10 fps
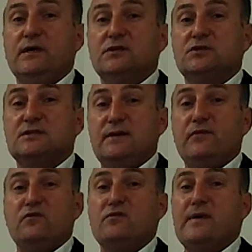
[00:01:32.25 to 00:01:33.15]
which
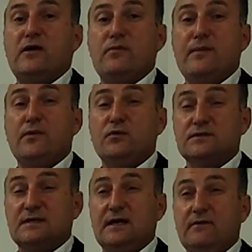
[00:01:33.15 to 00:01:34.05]
some of you may remember
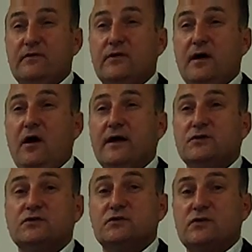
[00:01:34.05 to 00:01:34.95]
was a very high
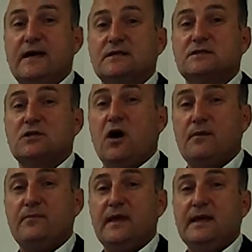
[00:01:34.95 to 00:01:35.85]
interest rate
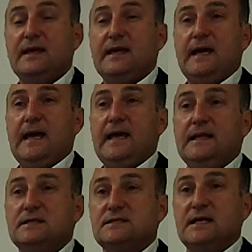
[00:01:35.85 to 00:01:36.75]
time,
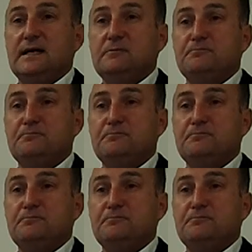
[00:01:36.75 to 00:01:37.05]
and they